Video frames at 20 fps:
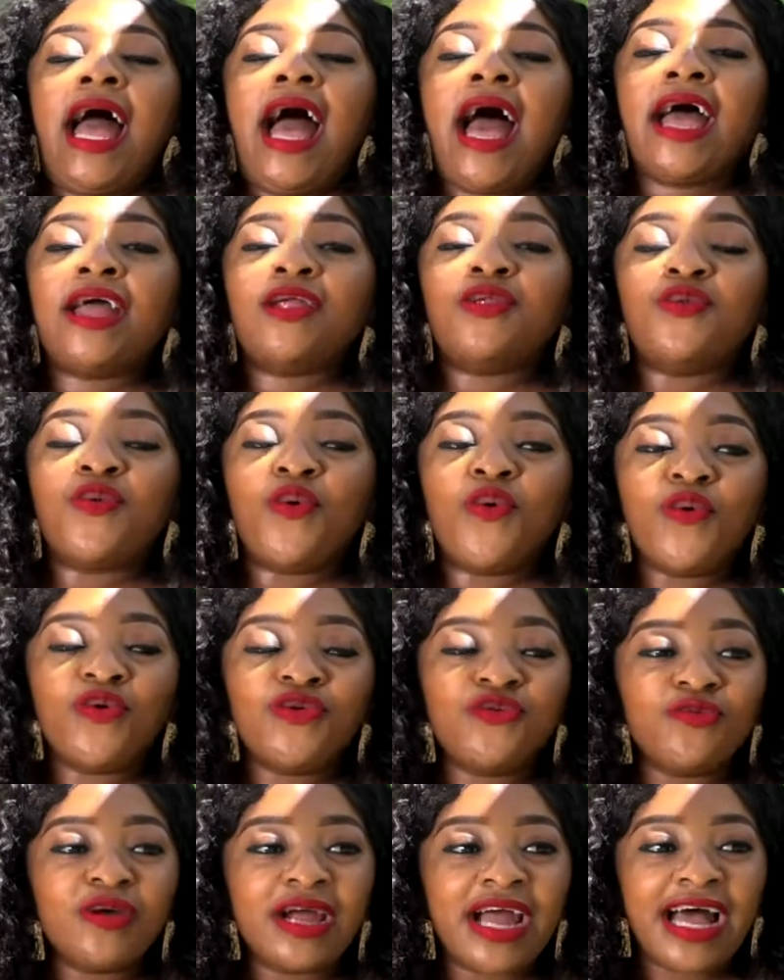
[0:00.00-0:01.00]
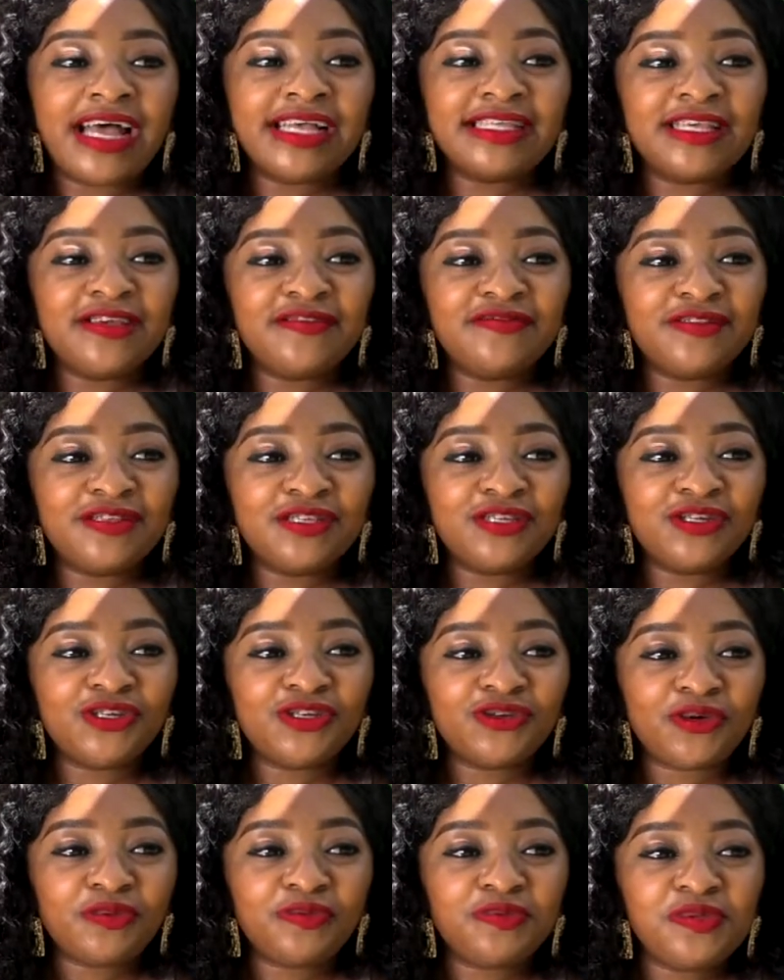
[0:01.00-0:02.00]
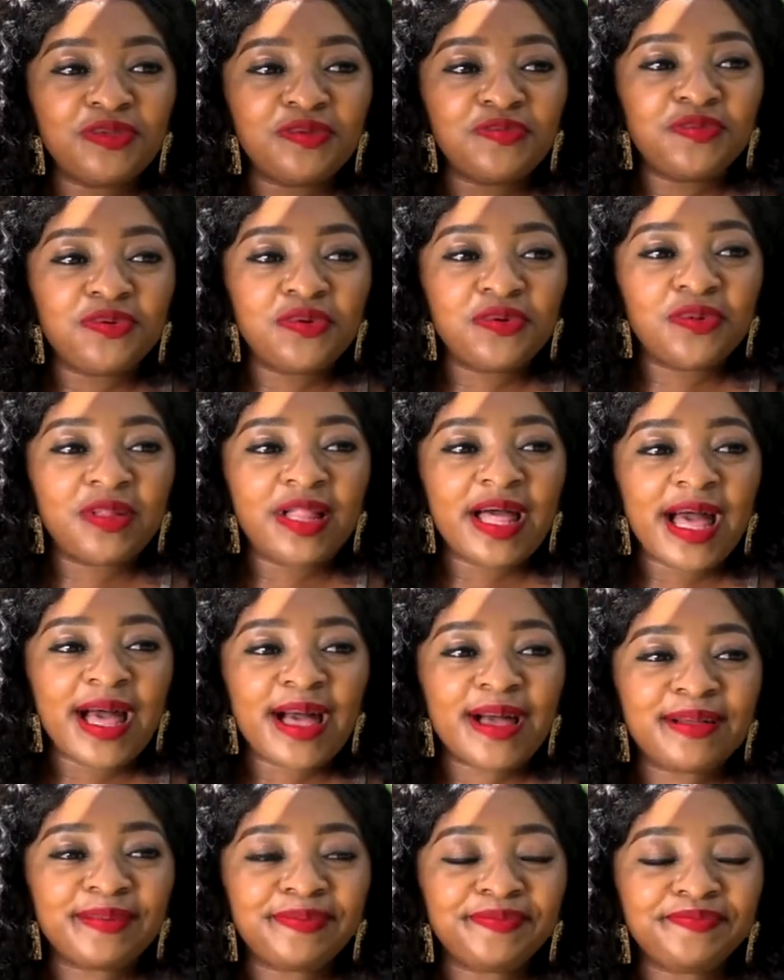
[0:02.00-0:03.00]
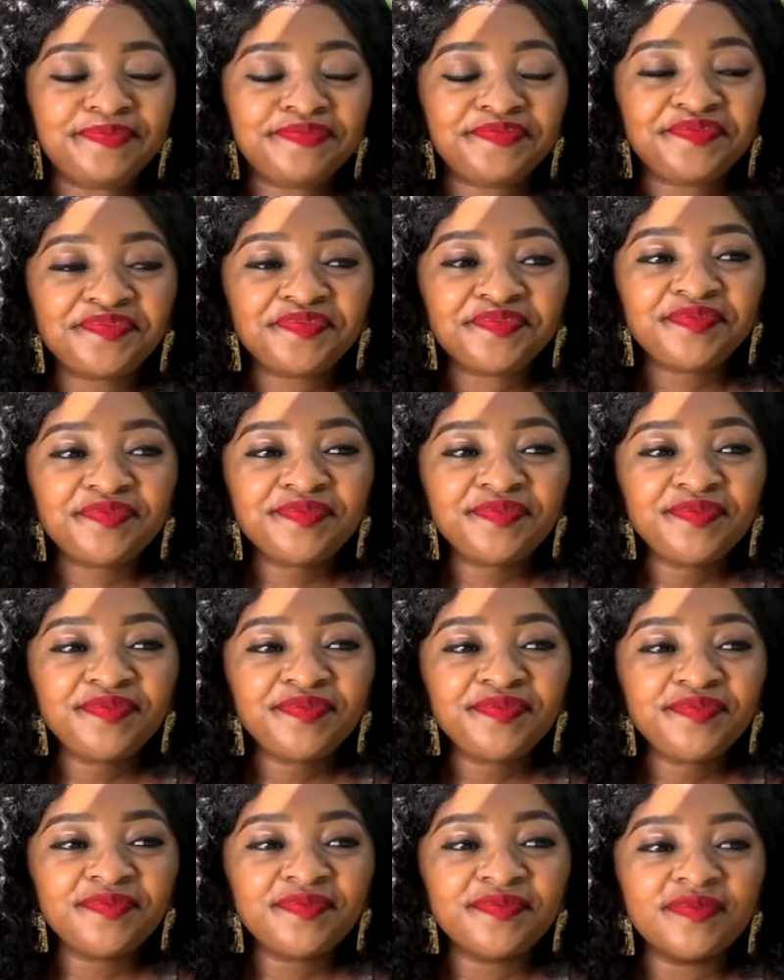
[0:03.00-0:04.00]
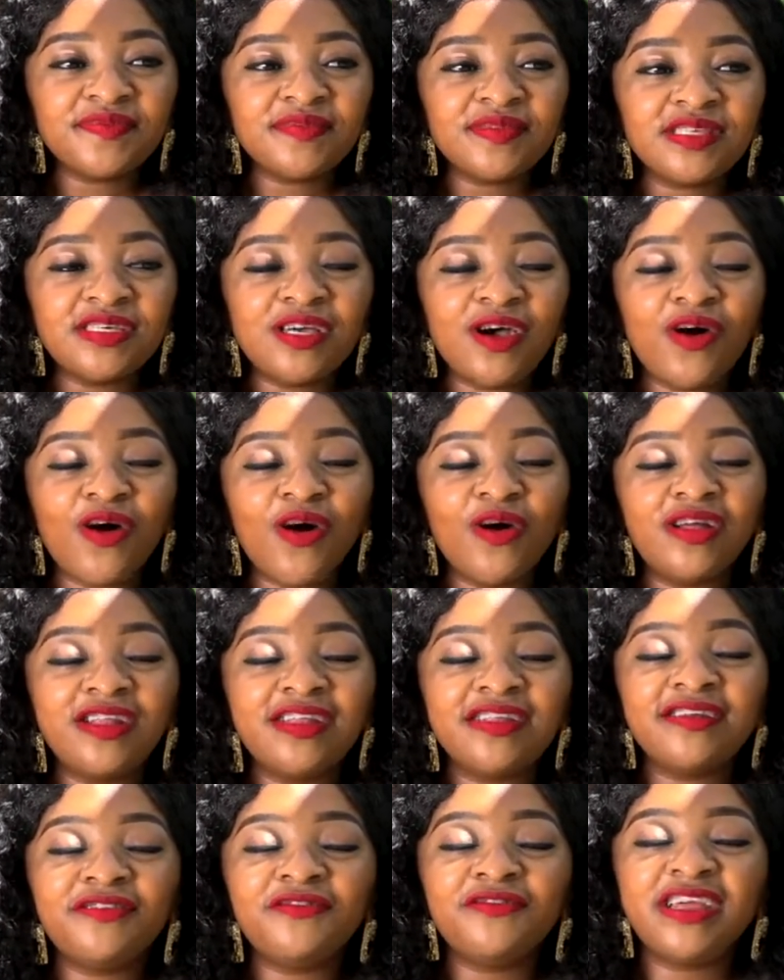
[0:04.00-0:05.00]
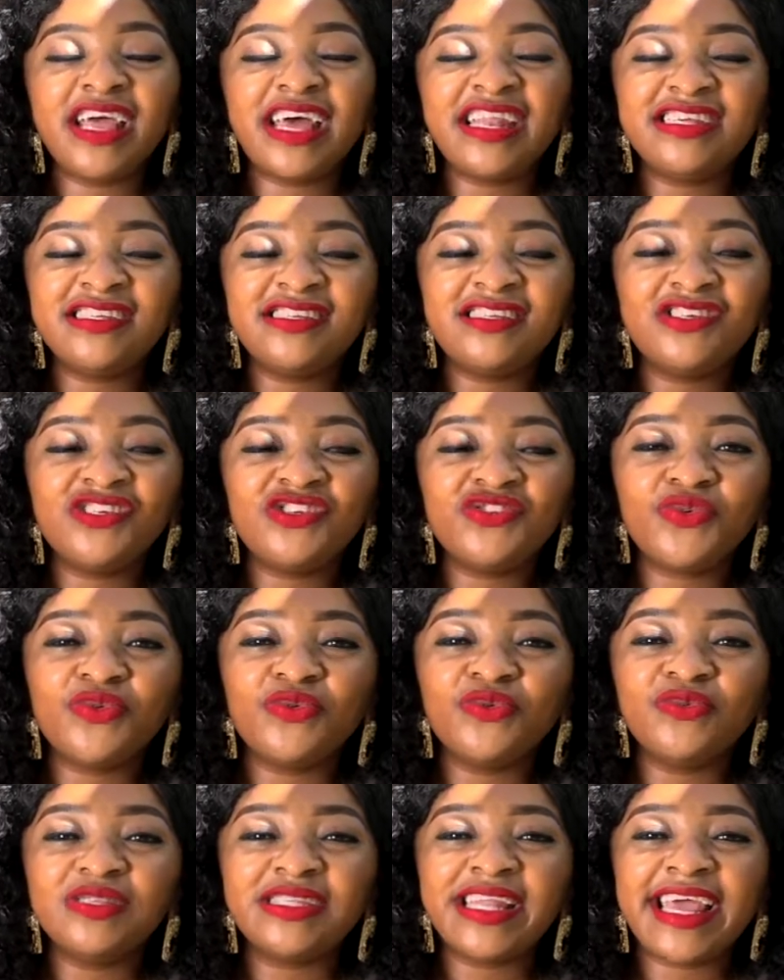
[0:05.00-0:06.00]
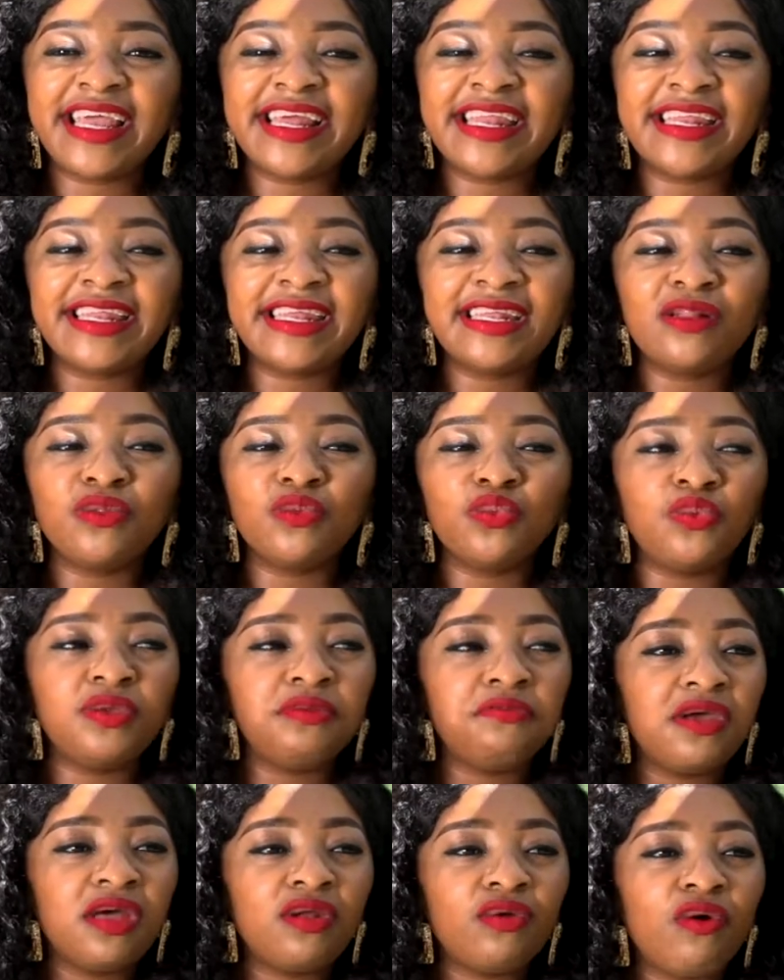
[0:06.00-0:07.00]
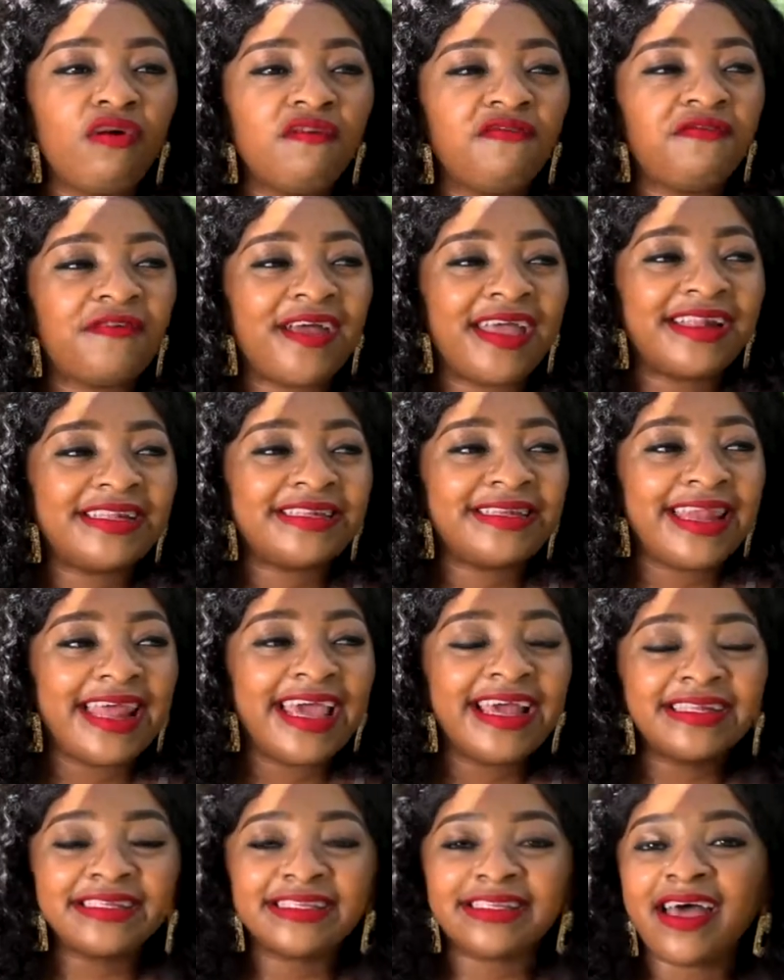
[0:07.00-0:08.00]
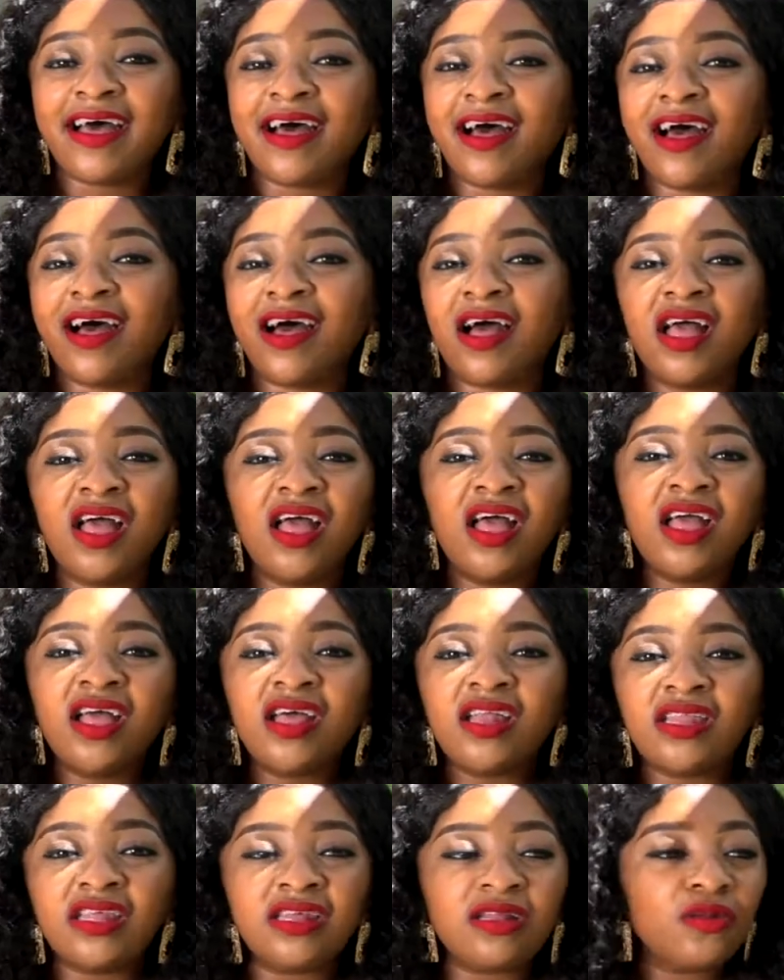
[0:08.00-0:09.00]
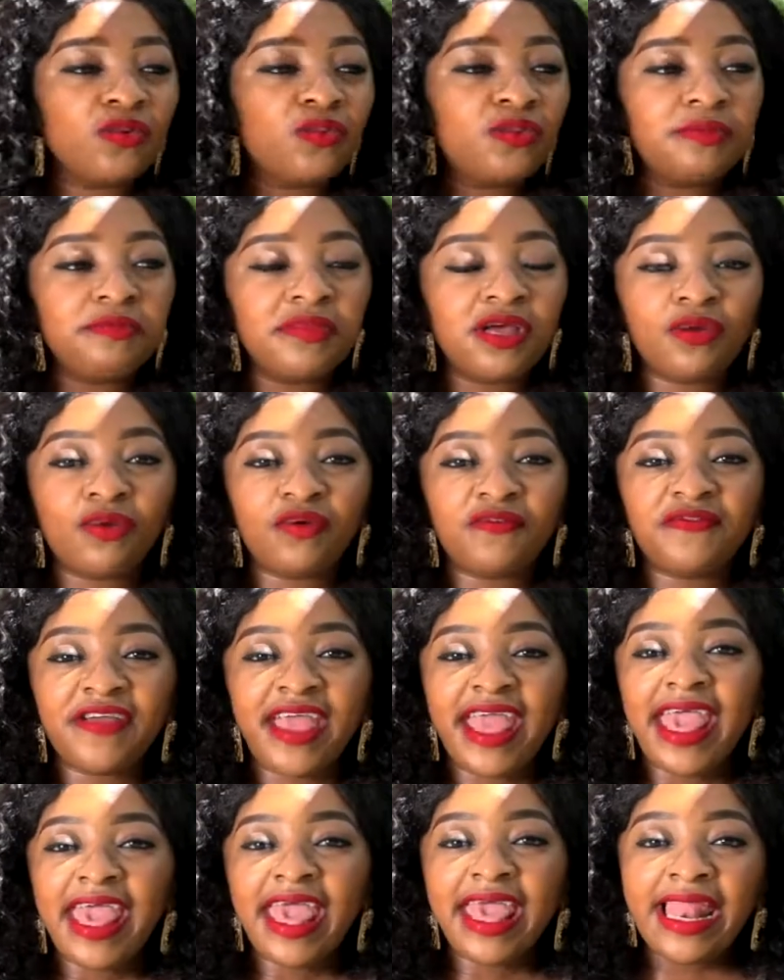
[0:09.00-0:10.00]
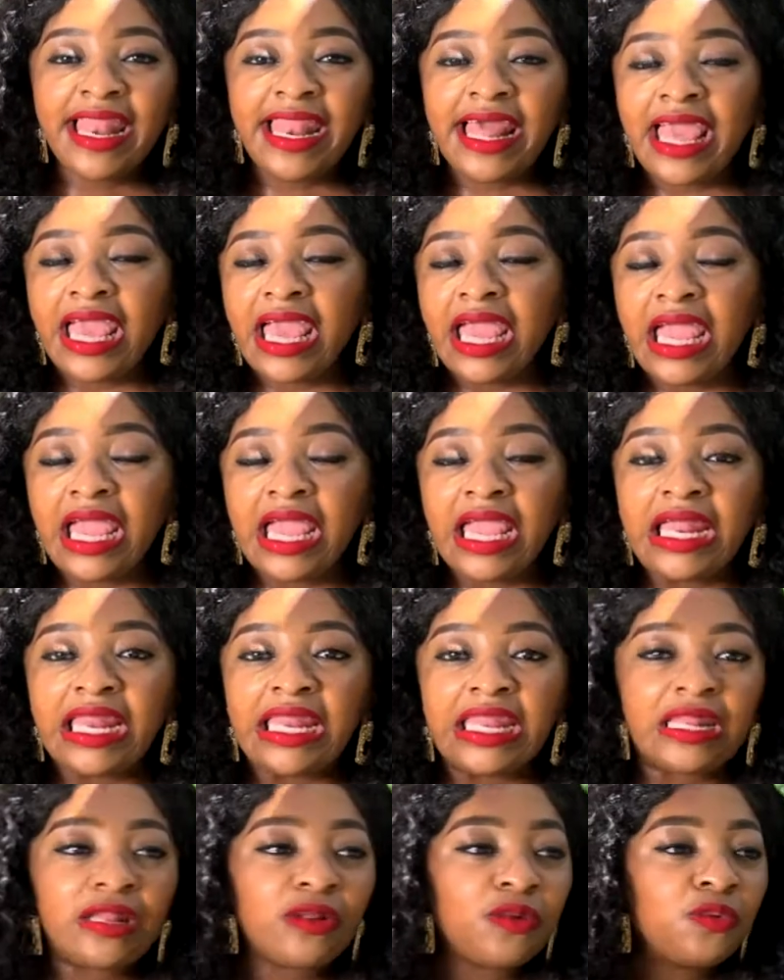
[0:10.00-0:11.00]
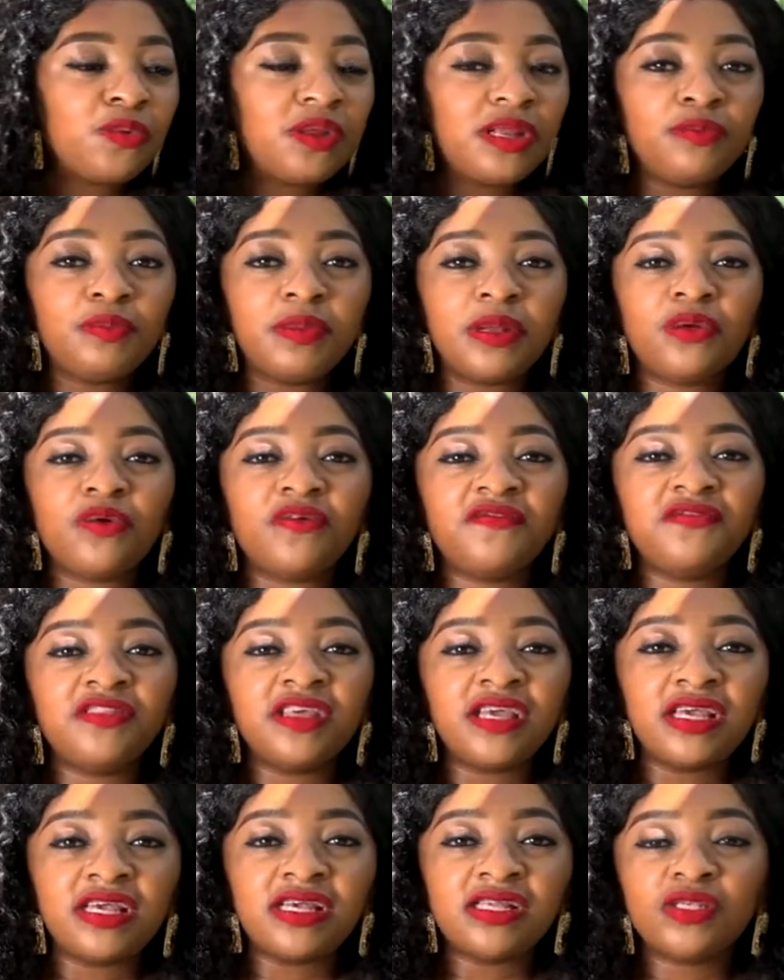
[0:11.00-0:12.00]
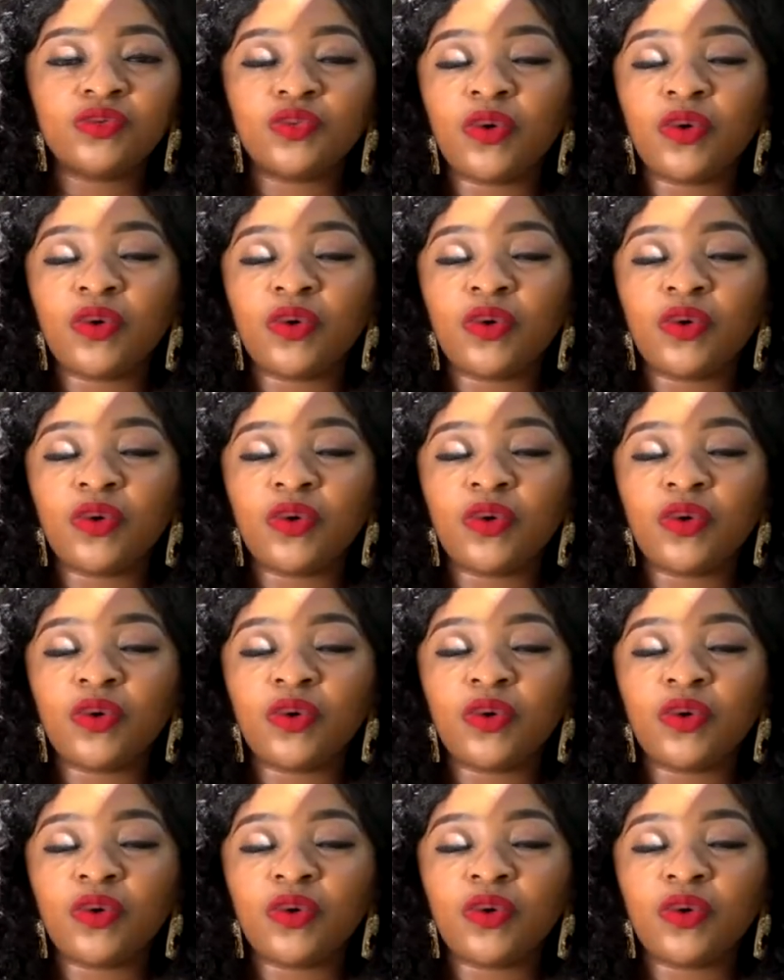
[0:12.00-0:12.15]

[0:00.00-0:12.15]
I know you guys have seen short people on reality shows like Little Women of Atlanta, Little Women of LA, Little Women of this.